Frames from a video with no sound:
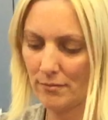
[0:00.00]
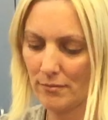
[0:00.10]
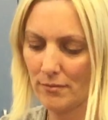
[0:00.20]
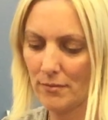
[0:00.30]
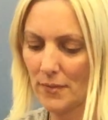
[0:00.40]
1
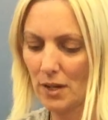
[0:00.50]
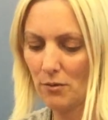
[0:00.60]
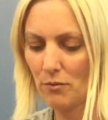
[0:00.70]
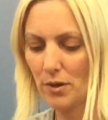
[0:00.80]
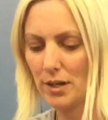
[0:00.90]

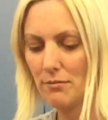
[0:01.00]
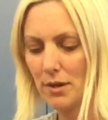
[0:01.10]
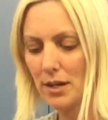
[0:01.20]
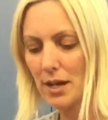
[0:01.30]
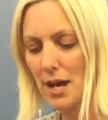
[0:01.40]
in
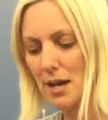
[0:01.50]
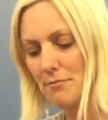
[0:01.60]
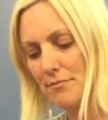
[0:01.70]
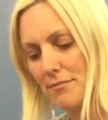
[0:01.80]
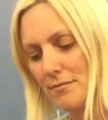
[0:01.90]
1
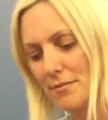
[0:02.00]
cup,